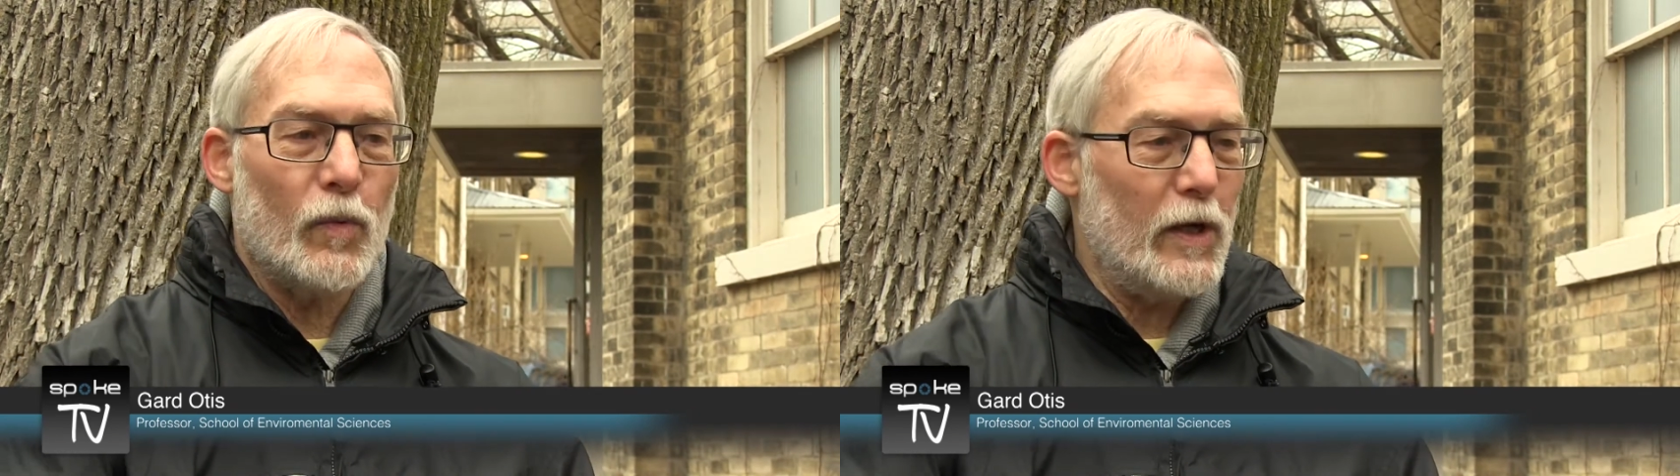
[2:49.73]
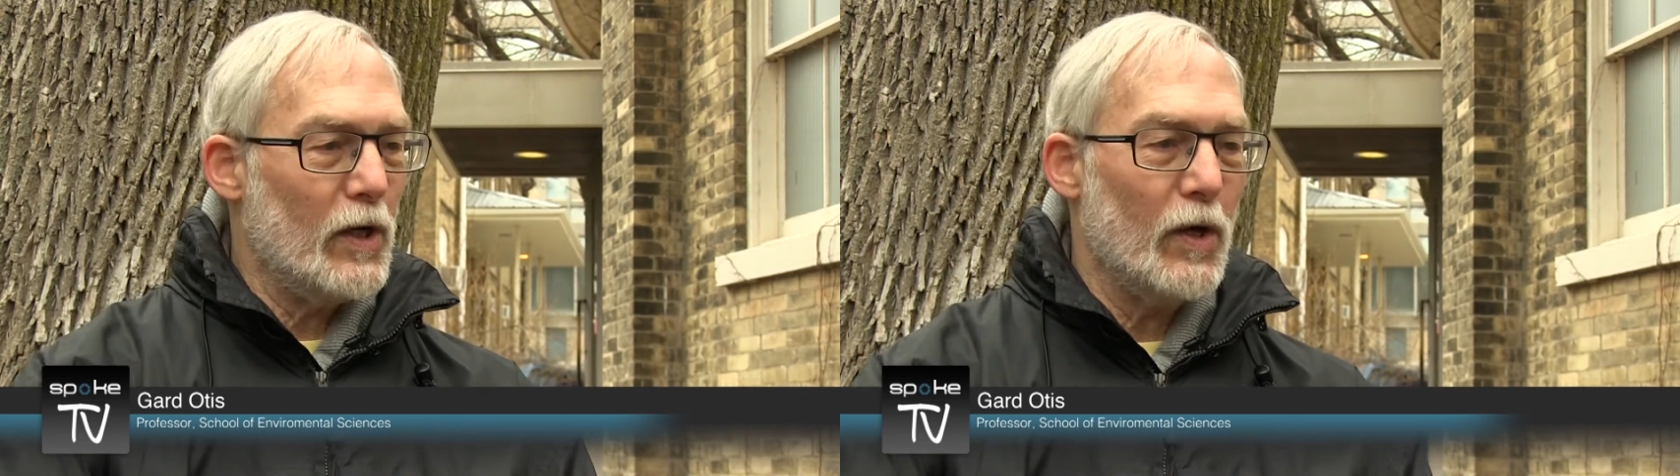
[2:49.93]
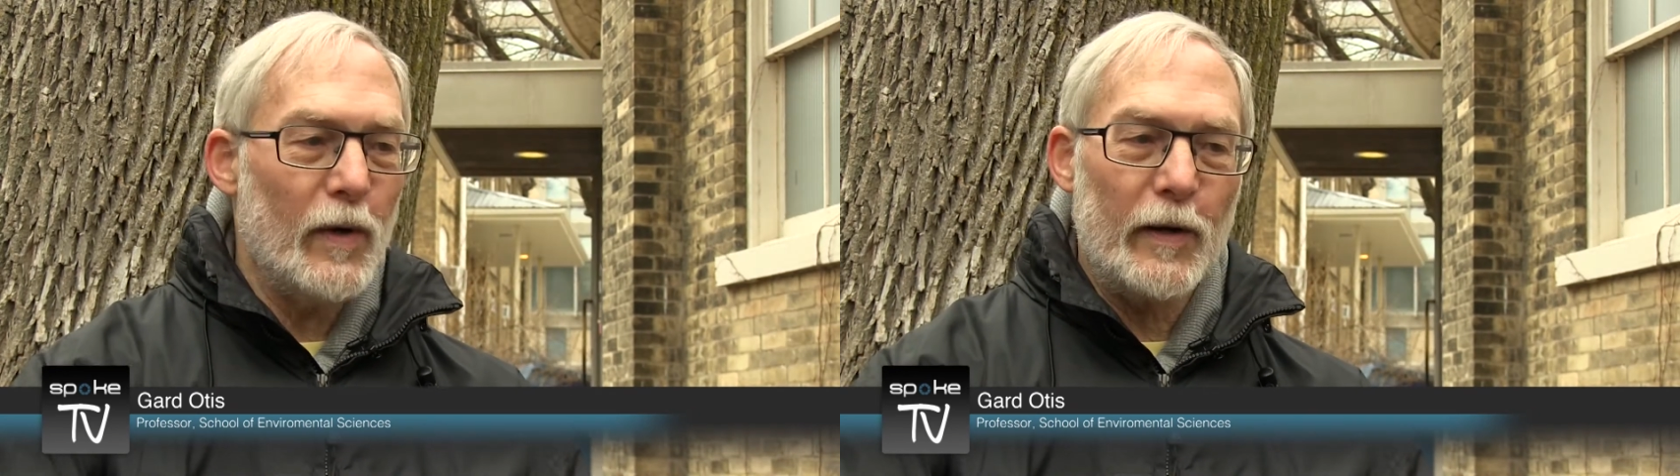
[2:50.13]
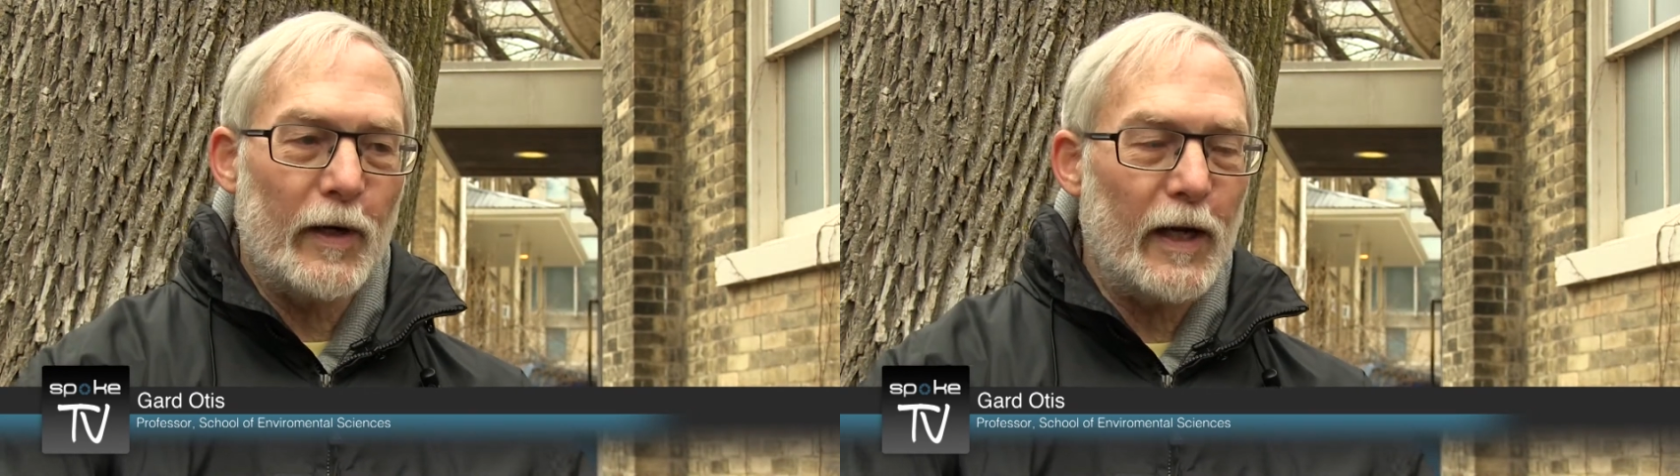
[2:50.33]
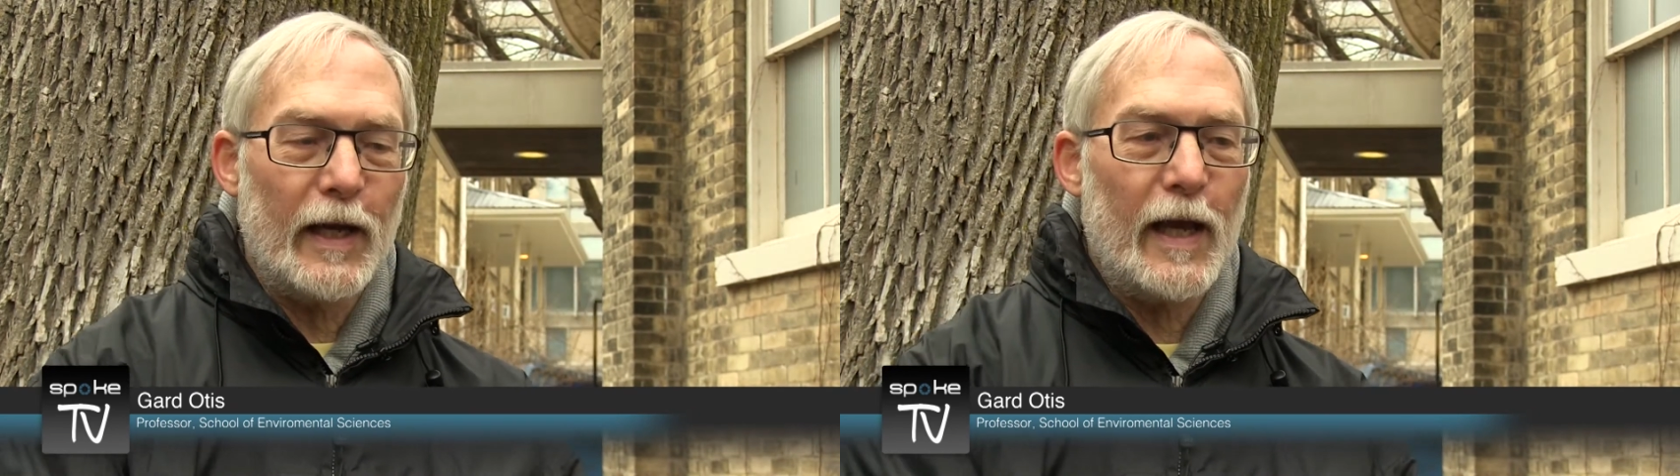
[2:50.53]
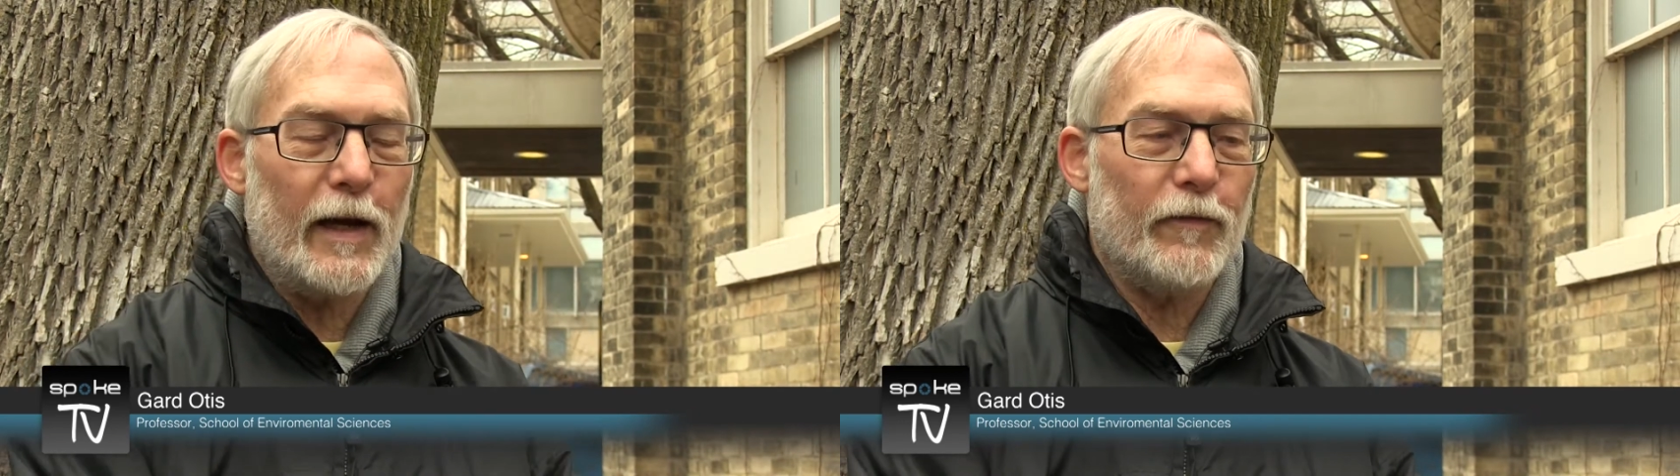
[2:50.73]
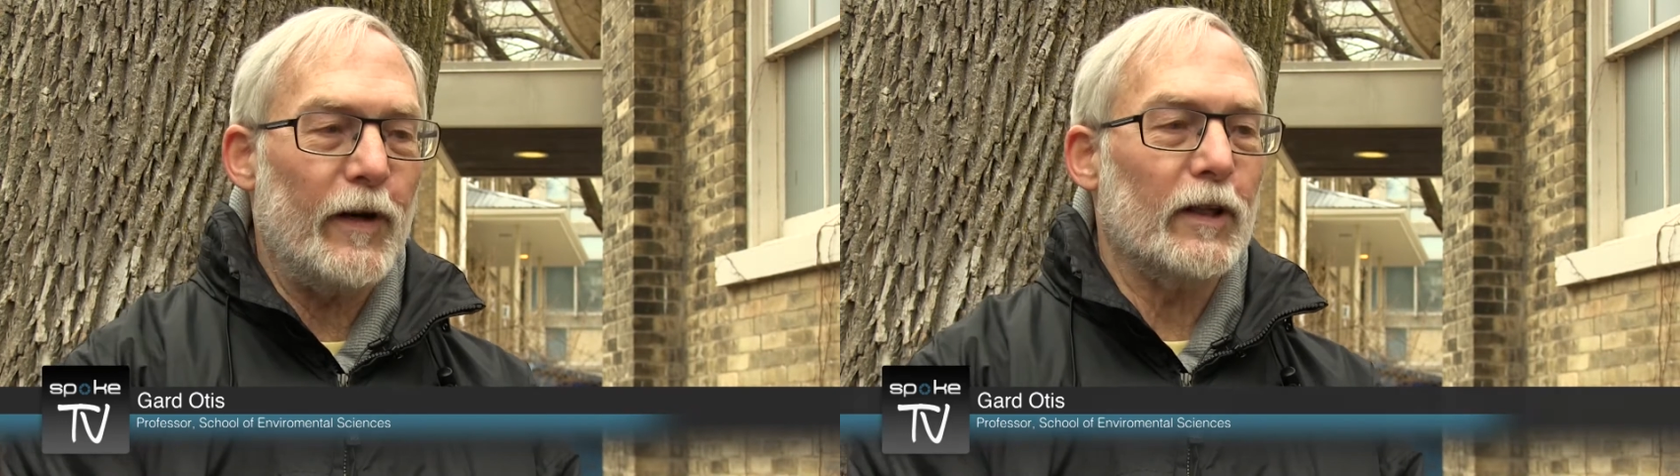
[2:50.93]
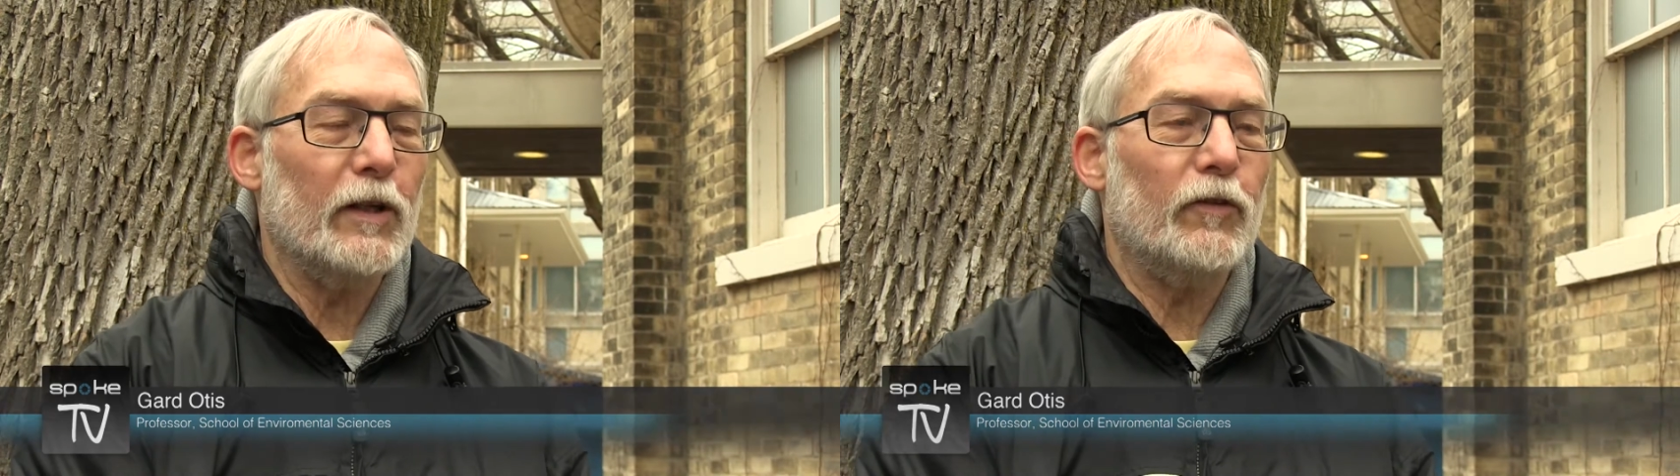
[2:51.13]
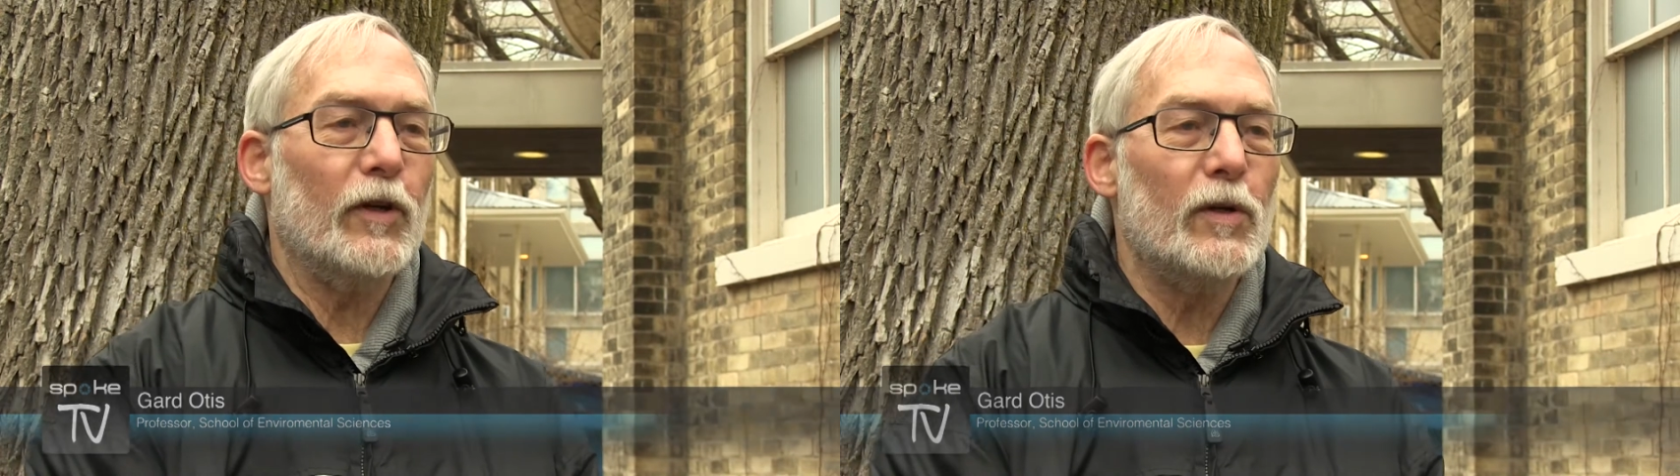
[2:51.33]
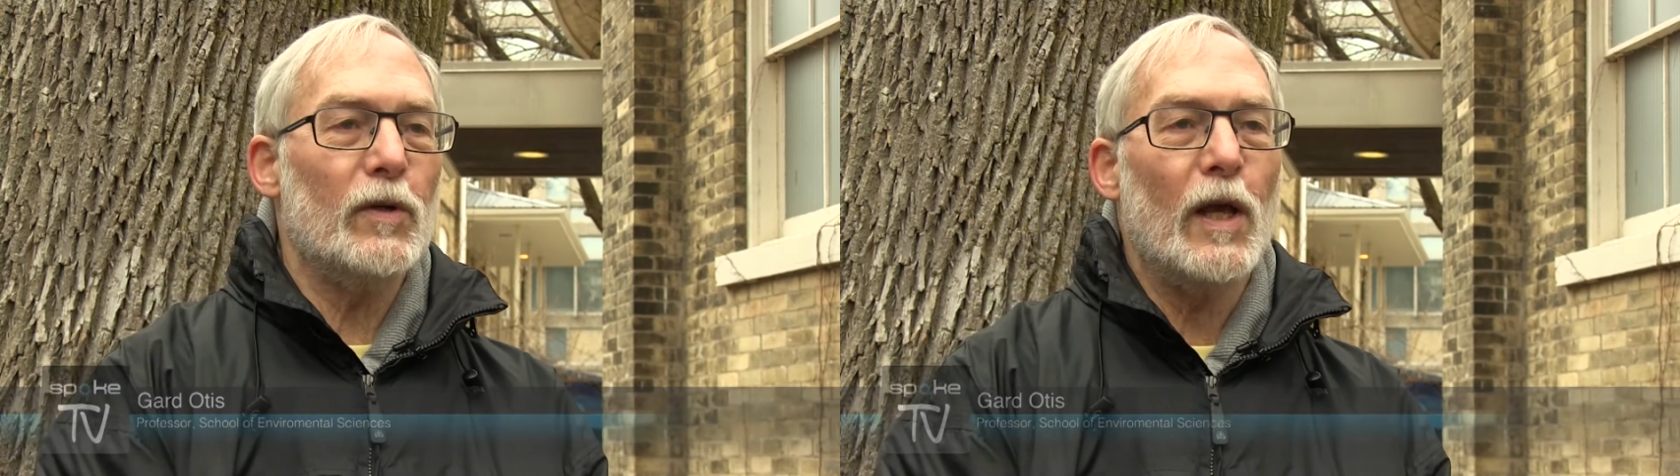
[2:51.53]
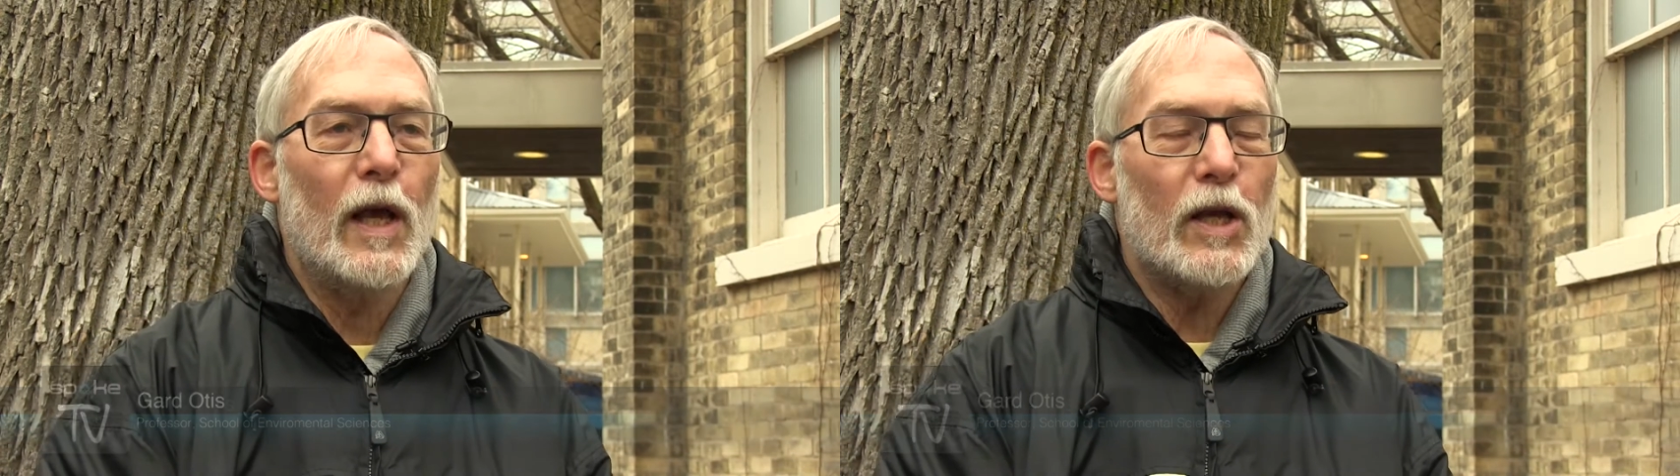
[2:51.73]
we knew we were going to get it fairly soon.